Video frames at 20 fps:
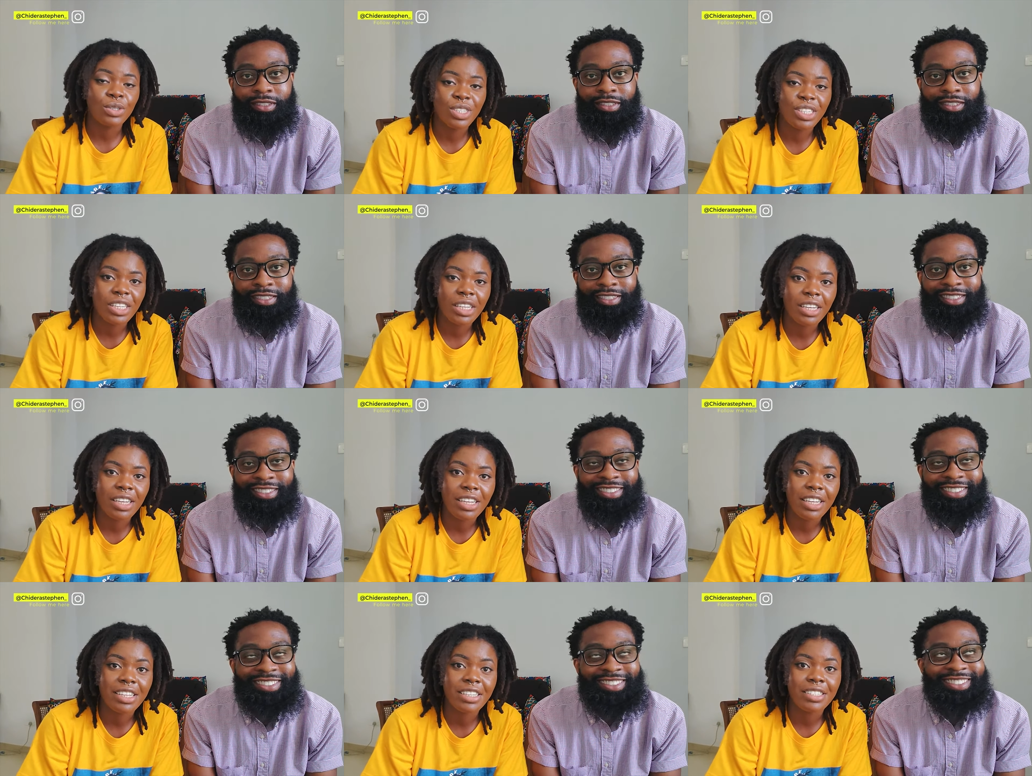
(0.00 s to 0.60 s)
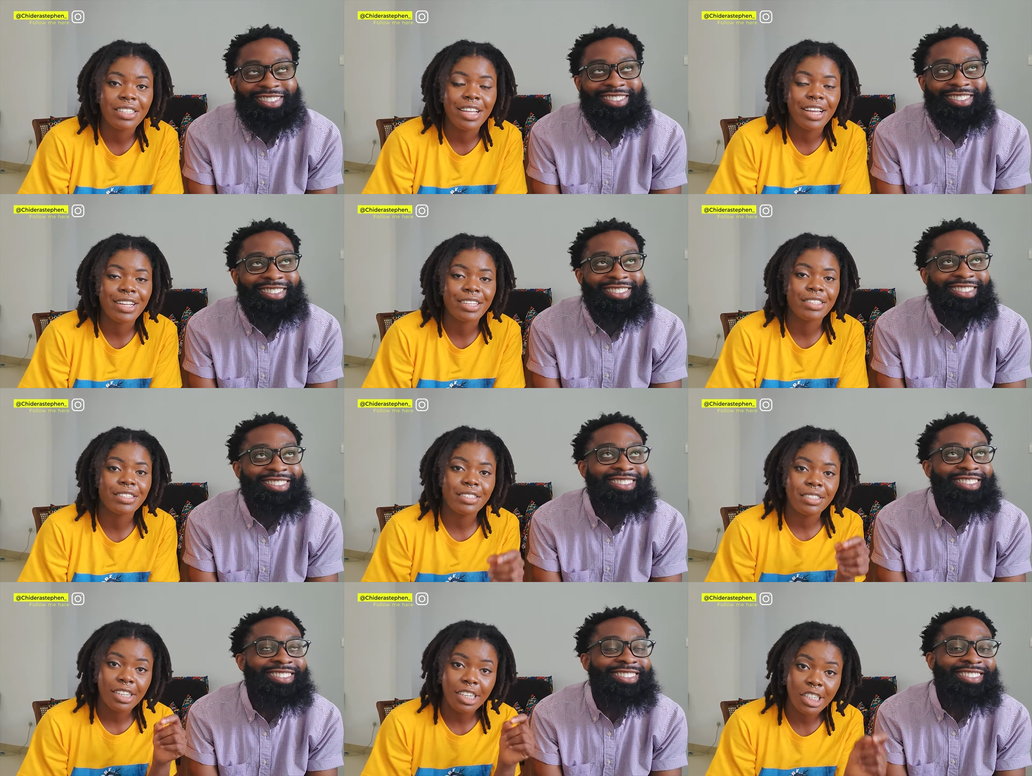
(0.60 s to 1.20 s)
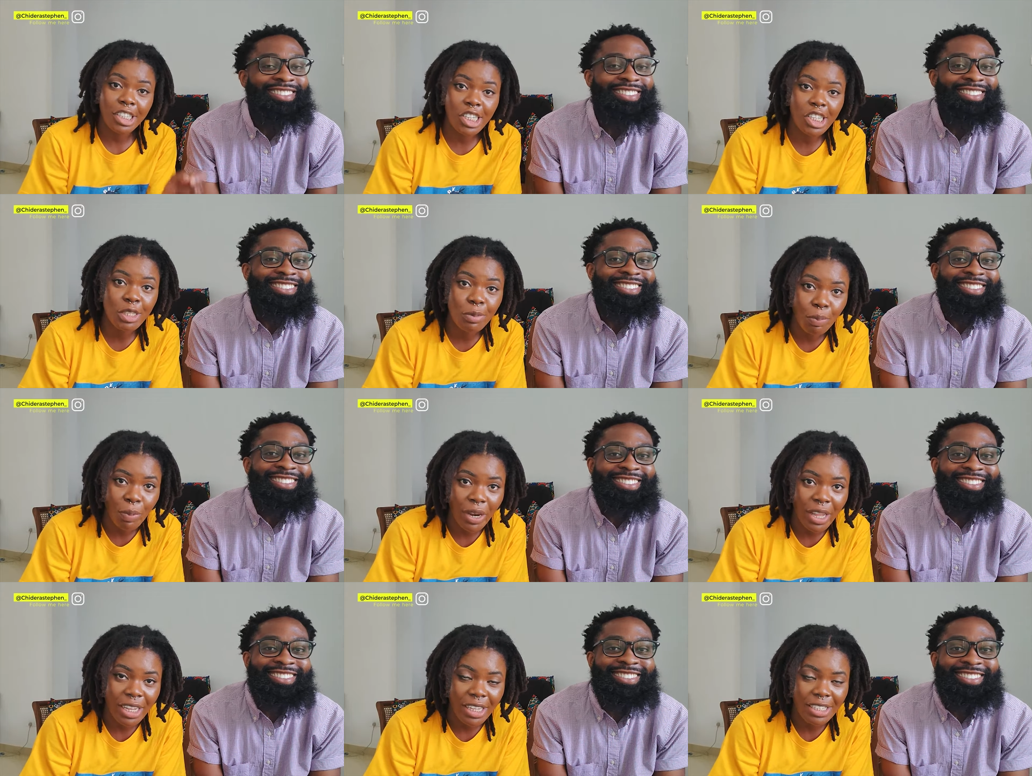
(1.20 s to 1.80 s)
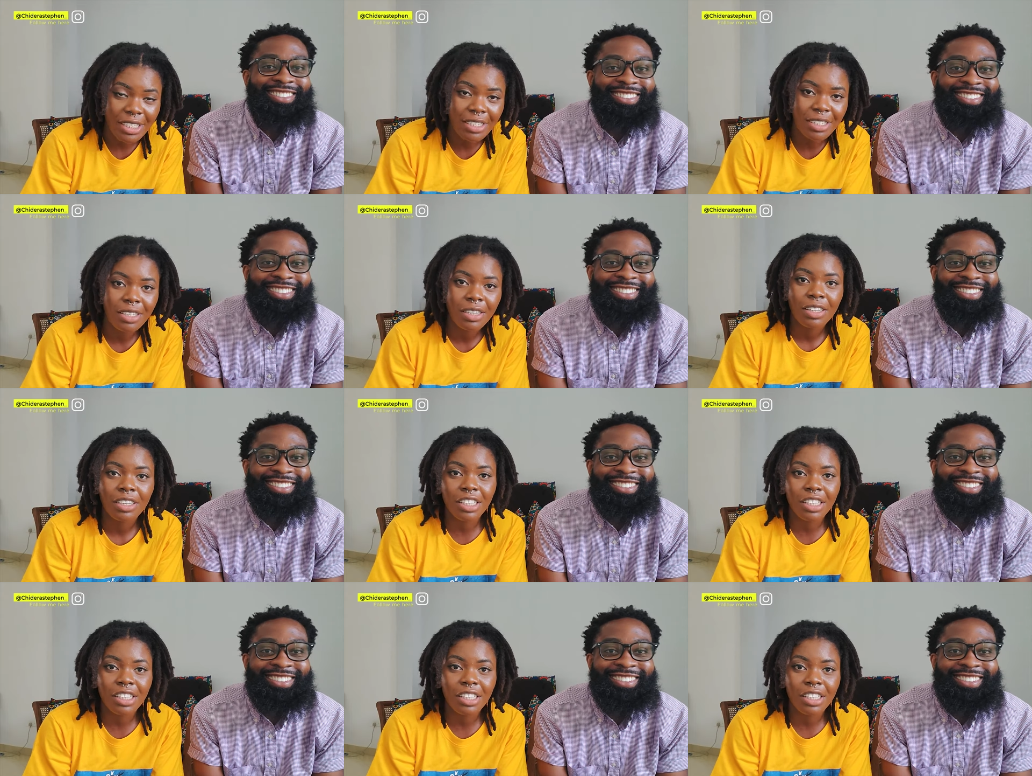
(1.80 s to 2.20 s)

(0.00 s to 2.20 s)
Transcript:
Speaker 1: say is that in this place,